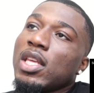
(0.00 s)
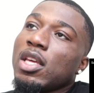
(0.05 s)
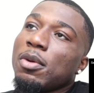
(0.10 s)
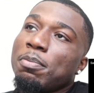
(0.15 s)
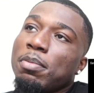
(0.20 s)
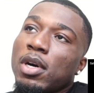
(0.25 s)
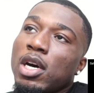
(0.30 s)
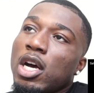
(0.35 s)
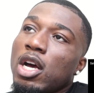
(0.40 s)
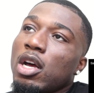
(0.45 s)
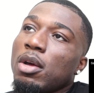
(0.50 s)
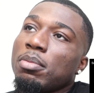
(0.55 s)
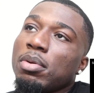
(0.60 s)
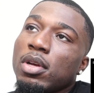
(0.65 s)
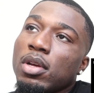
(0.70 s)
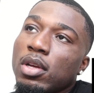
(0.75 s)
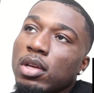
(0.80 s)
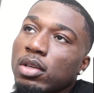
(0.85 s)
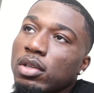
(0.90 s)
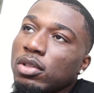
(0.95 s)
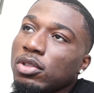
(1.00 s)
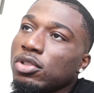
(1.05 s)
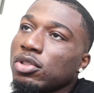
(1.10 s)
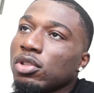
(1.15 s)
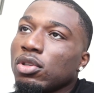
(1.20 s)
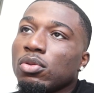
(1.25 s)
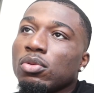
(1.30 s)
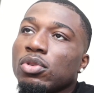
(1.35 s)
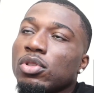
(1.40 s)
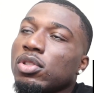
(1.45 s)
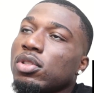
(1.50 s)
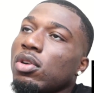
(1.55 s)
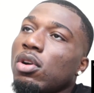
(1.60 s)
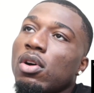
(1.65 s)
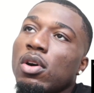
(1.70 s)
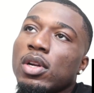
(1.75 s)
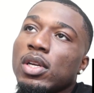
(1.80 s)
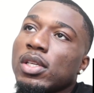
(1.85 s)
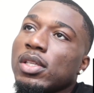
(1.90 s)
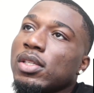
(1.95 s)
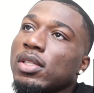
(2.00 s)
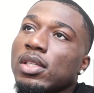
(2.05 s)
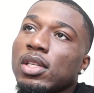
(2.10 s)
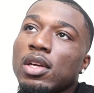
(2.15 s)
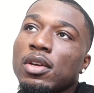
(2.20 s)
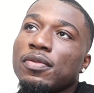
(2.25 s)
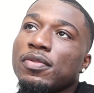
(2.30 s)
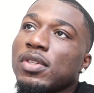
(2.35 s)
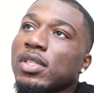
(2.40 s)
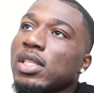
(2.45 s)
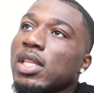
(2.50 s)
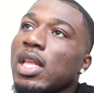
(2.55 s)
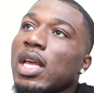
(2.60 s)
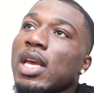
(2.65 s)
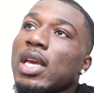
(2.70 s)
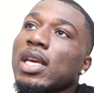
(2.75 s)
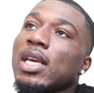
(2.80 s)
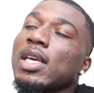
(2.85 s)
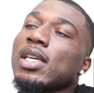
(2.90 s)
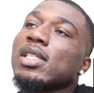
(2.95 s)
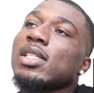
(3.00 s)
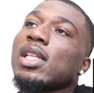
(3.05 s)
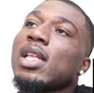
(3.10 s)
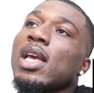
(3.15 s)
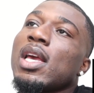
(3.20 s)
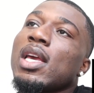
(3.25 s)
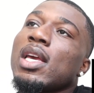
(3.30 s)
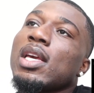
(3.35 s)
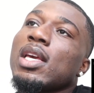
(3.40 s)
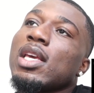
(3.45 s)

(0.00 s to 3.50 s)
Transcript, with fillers: Hip Hop, Zeus, all this stuff is like it's like